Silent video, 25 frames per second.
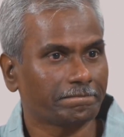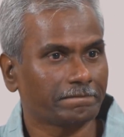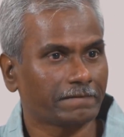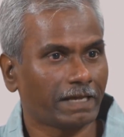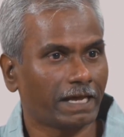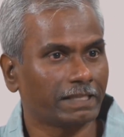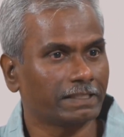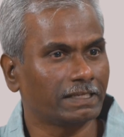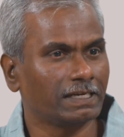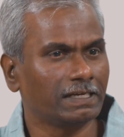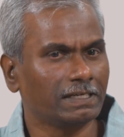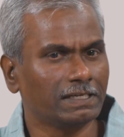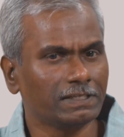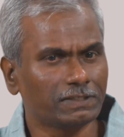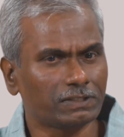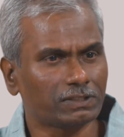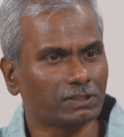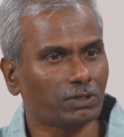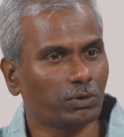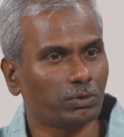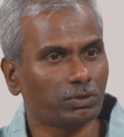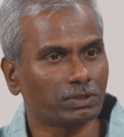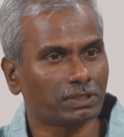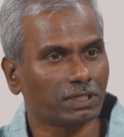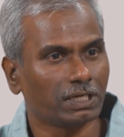and then list
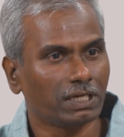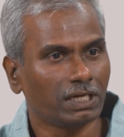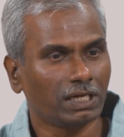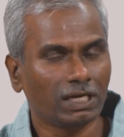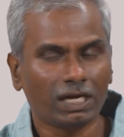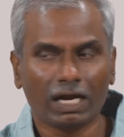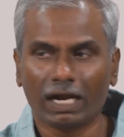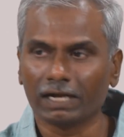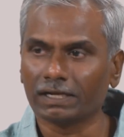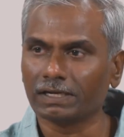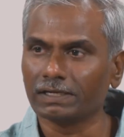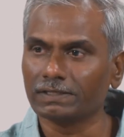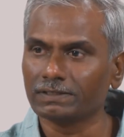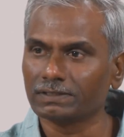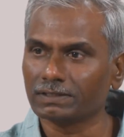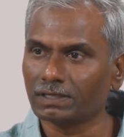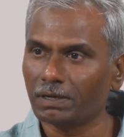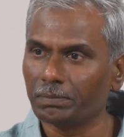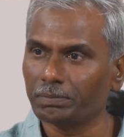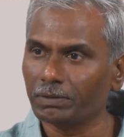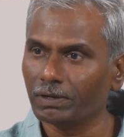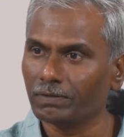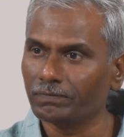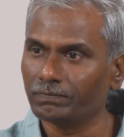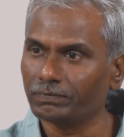out at least
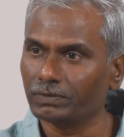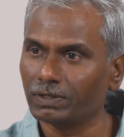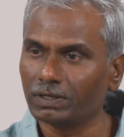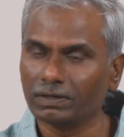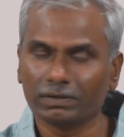couple of